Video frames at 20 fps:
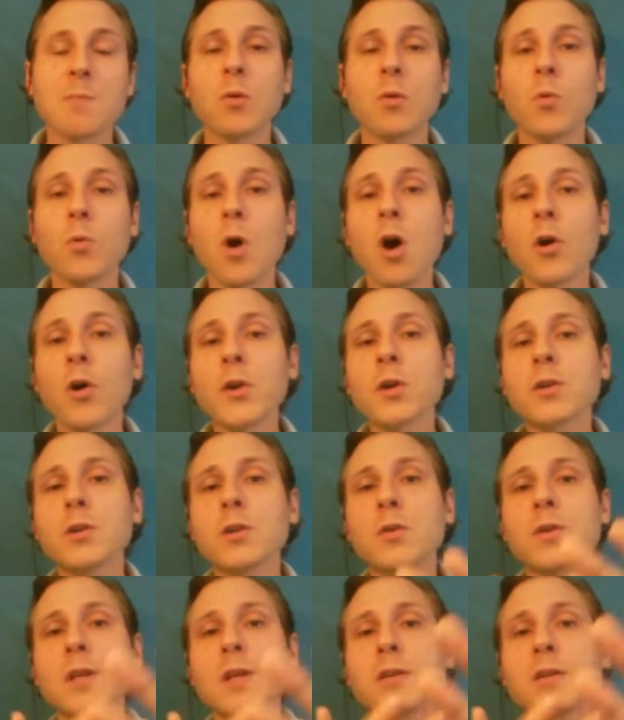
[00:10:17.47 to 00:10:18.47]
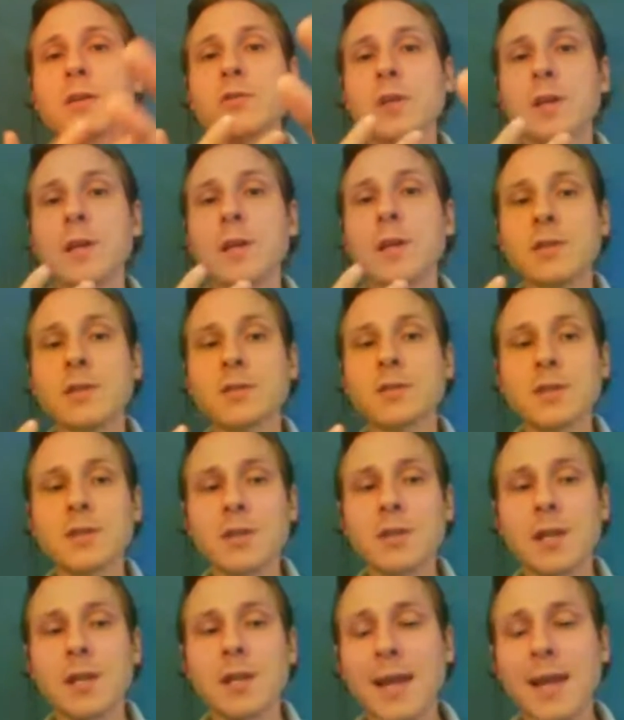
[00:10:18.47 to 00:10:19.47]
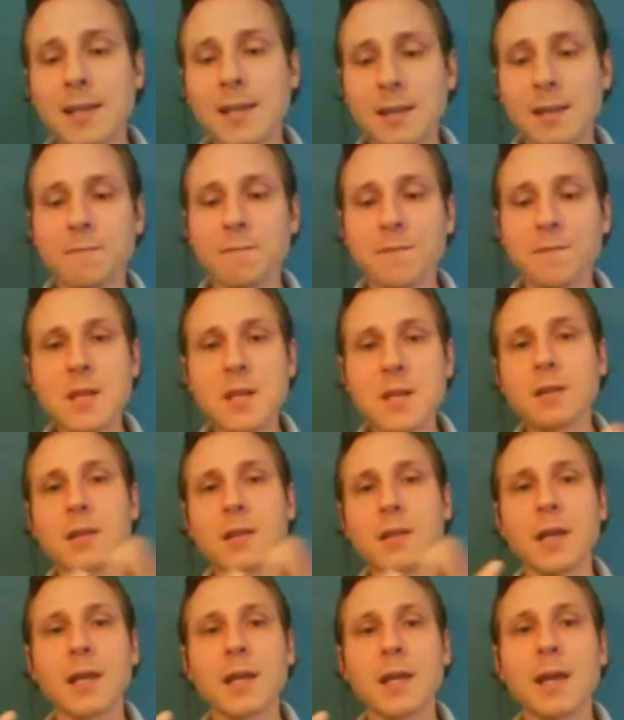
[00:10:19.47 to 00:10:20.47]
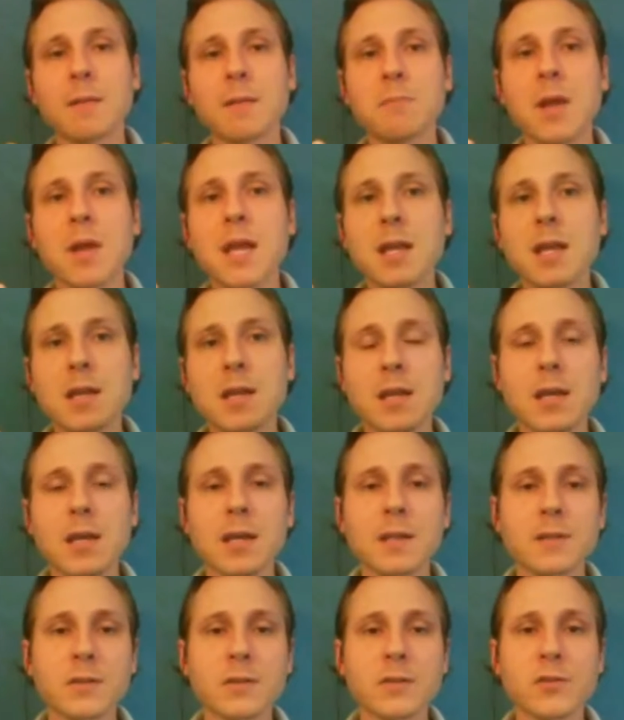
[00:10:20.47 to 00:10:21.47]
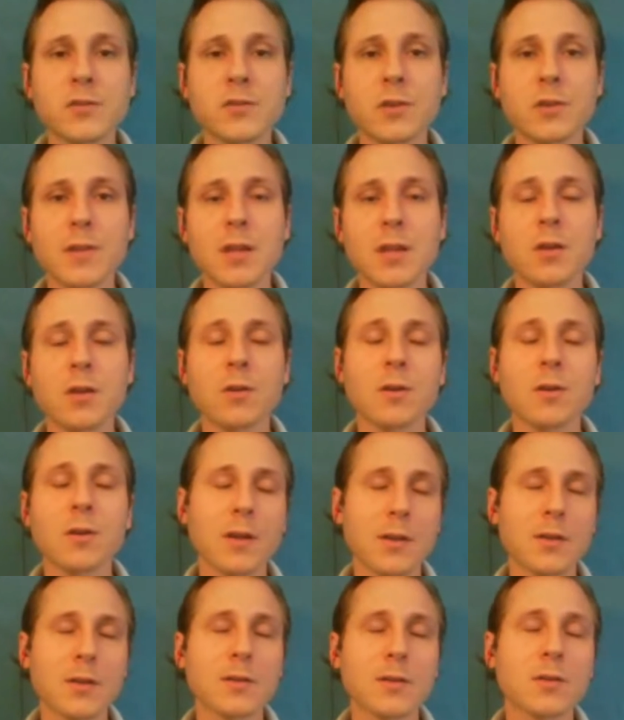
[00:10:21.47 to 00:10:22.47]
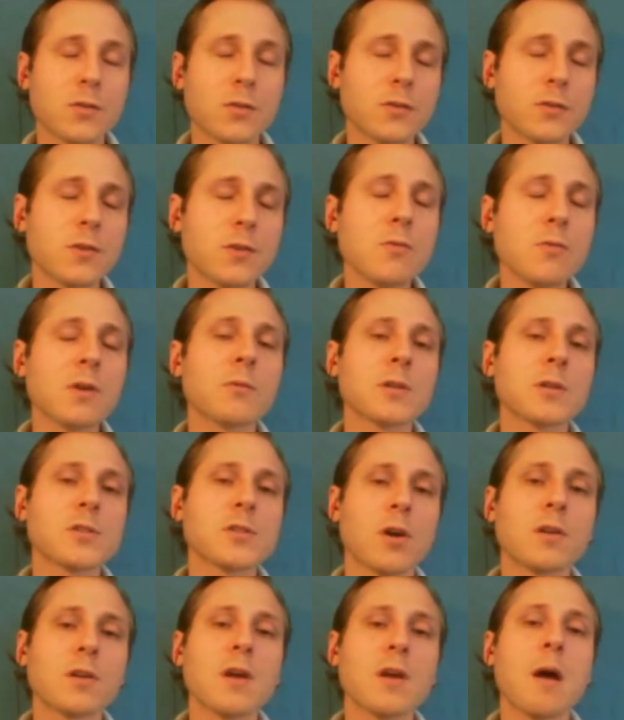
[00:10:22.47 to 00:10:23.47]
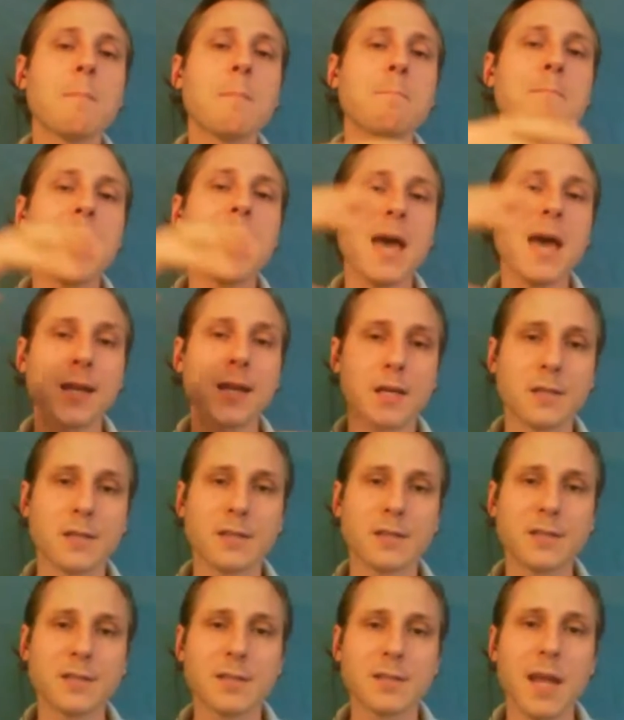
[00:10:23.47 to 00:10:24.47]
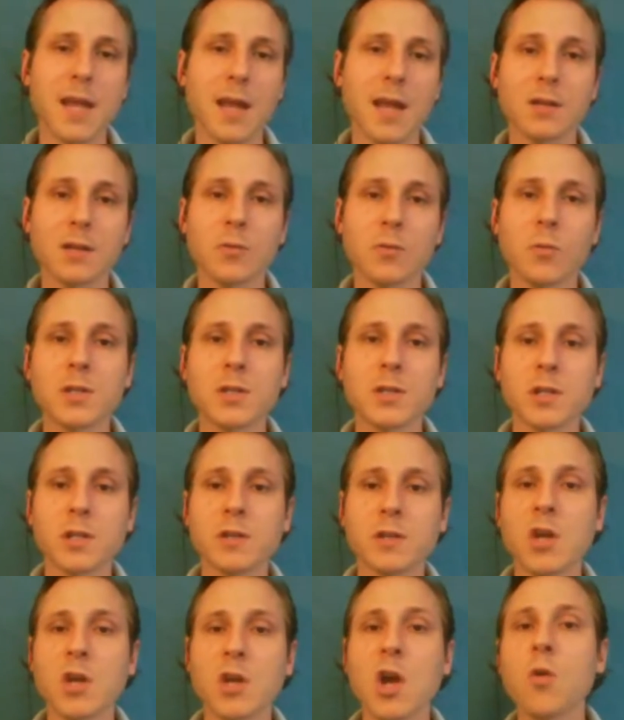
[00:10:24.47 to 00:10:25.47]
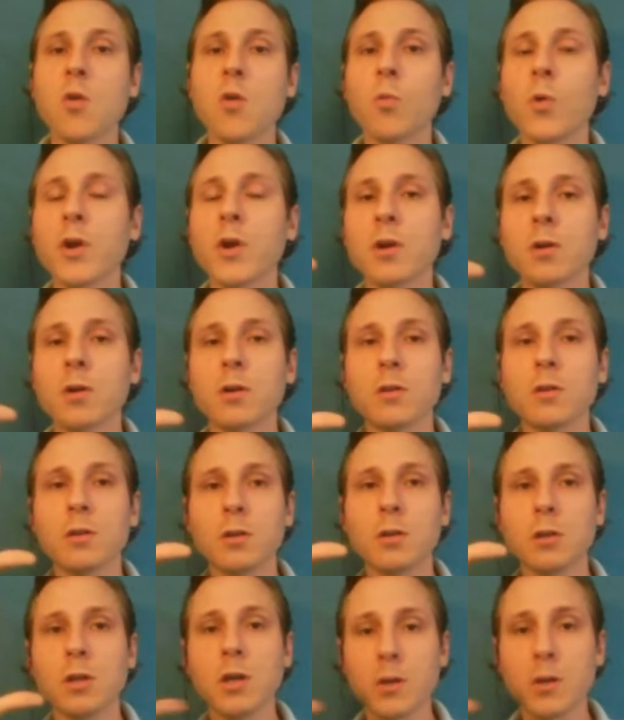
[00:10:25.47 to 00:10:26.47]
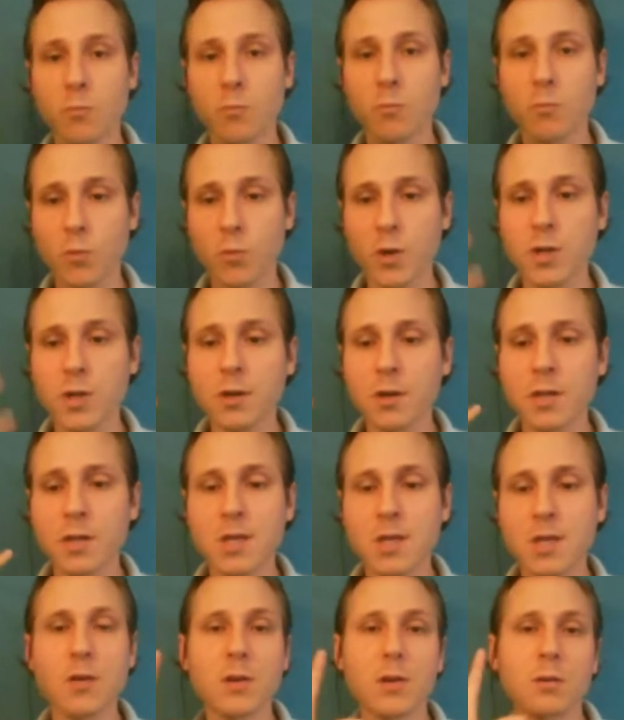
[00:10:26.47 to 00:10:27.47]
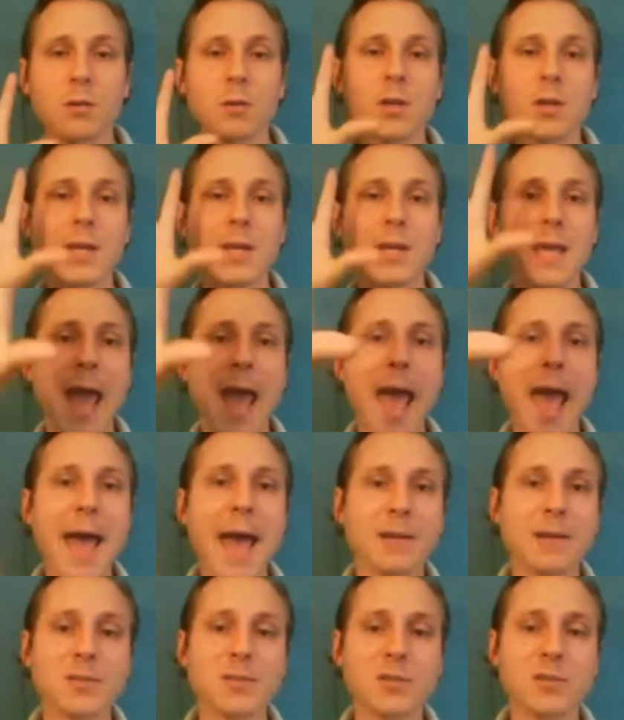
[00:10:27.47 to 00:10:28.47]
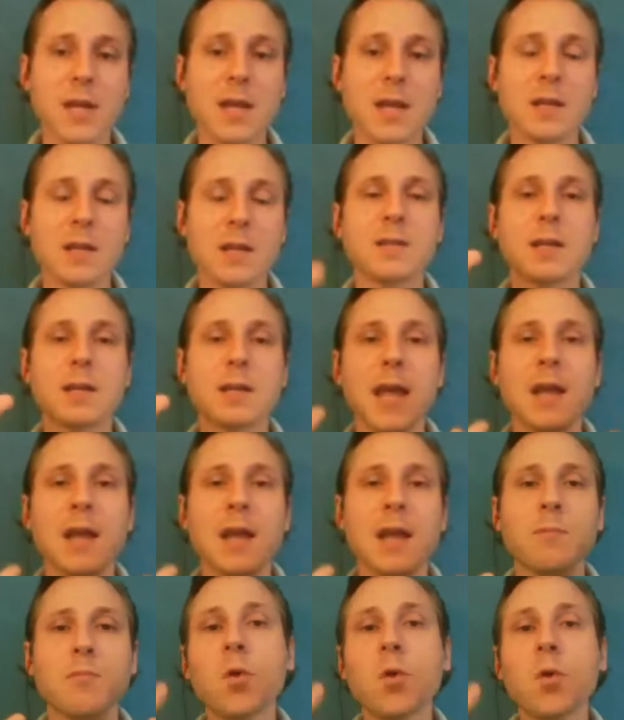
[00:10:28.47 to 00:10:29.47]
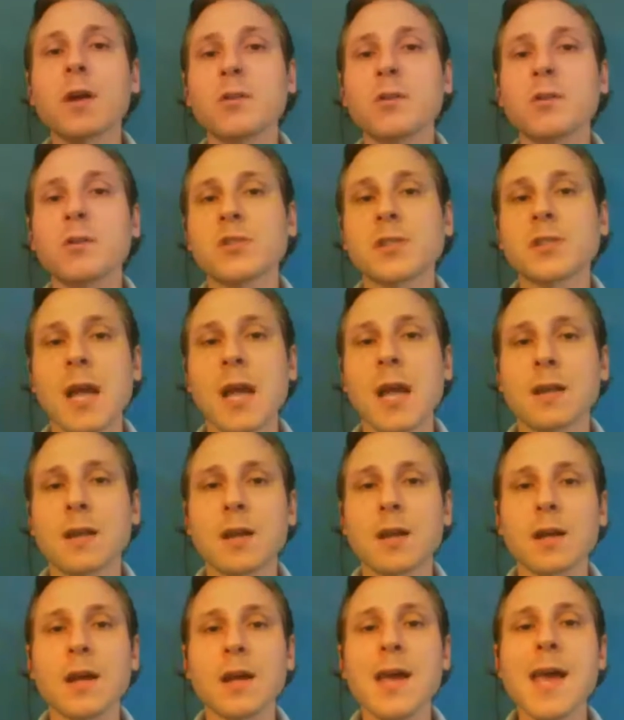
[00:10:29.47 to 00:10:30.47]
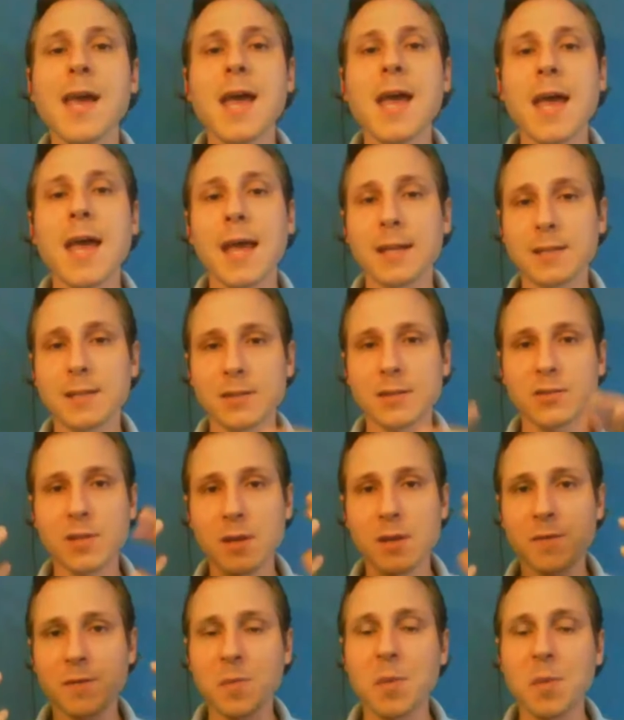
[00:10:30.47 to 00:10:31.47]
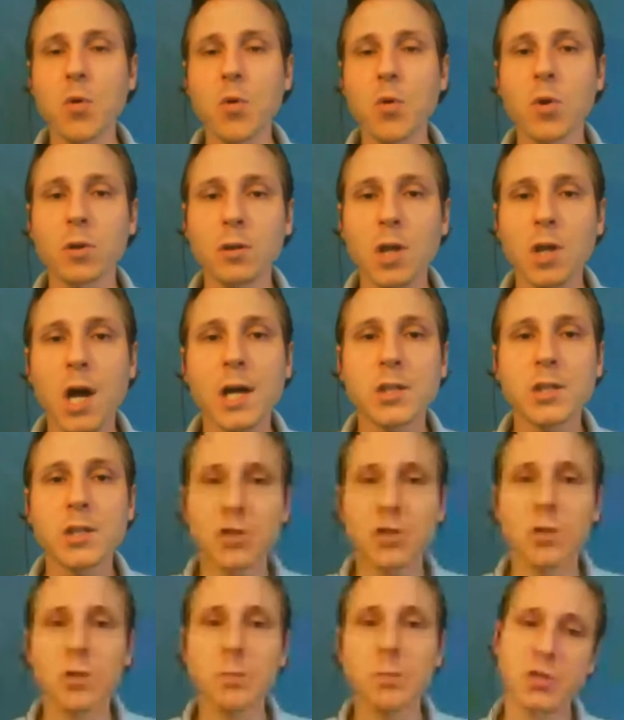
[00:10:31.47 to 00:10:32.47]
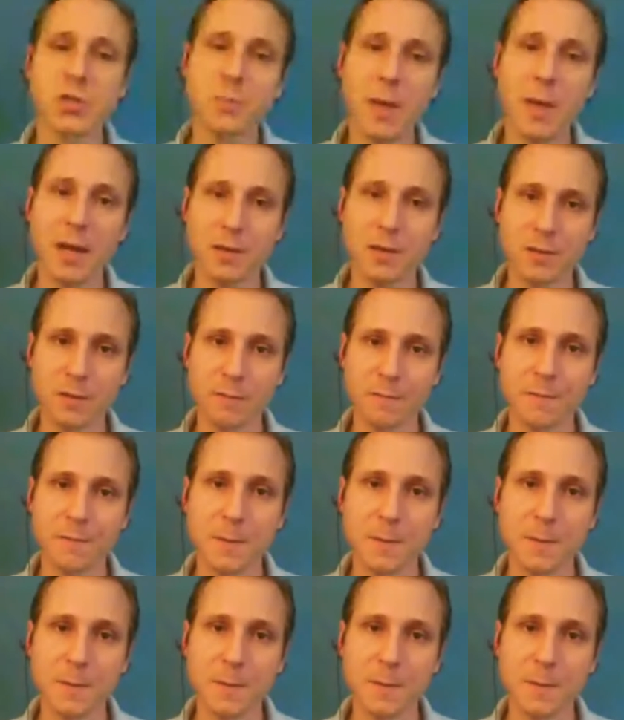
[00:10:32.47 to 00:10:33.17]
but all you're doing is disconnecting the feeling and making it so that you're doing what's called a meta state, which is where you're here and you're looking at a state to gain more understanding and to see it from a more logical perspective.